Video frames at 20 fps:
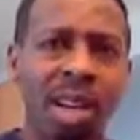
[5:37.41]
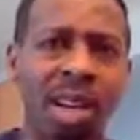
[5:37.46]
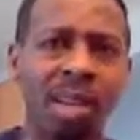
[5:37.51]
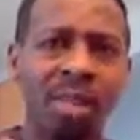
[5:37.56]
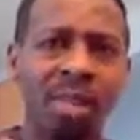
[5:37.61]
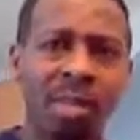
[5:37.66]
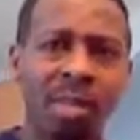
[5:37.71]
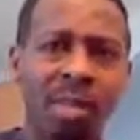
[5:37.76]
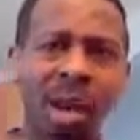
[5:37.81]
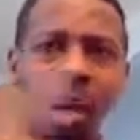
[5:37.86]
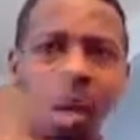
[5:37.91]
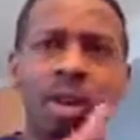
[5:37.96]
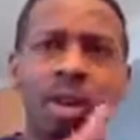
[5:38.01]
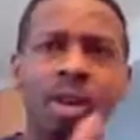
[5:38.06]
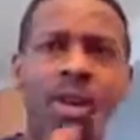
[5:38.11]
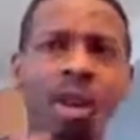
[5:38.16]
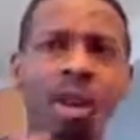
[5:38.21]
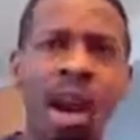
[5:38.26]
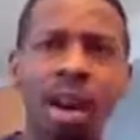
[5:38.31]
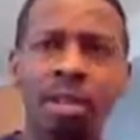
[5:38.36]
You could buy a
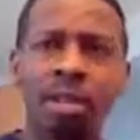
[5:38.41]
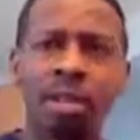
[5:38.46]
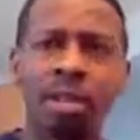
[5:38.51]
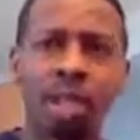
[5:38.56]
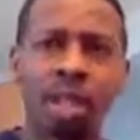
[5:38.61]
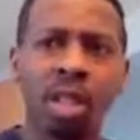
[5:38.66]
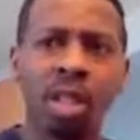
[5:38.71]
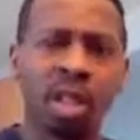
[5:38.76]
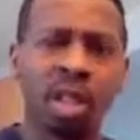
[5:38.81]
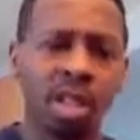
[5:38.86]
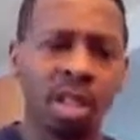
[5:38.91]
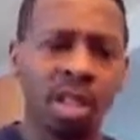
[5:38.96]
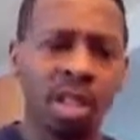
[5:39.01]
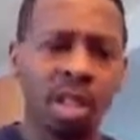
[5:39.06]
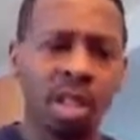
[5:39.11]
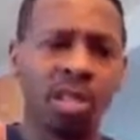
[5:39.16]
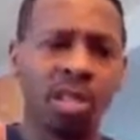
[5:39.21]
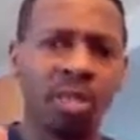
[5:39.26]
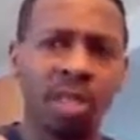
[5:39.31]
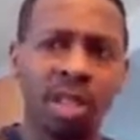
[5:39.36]
whole house with it in
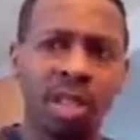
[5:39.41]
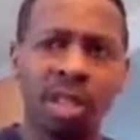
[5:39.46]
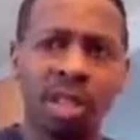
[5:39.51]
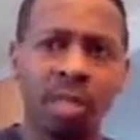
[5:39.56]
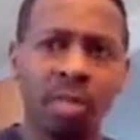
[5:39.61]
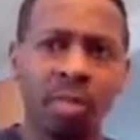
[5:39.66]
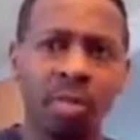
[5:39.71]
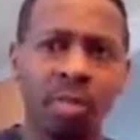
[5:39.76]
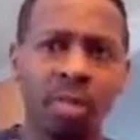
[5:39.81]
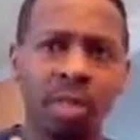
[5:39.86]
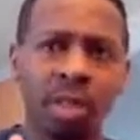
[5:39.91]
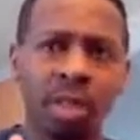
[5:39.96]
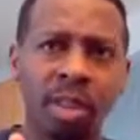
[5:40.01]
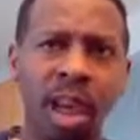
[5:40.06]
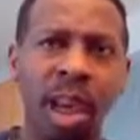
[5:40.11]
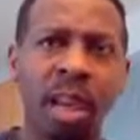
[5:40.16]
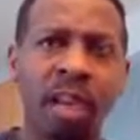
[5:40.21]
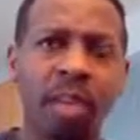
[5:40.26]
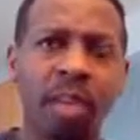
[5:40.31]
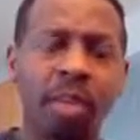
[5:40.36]
terms of its
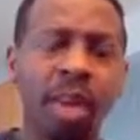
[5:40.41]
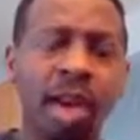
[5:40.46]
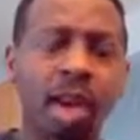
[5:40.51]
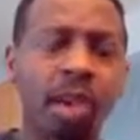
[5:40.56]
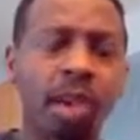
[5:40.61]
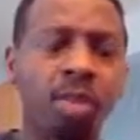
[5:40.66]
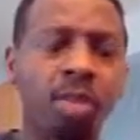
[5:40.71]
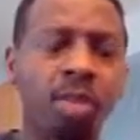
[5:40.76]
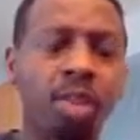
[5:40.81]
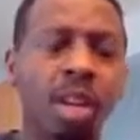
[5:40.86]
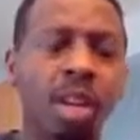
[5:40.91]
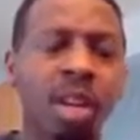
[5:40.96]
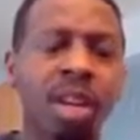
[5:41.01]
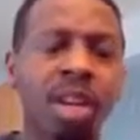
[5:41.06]
dollar value.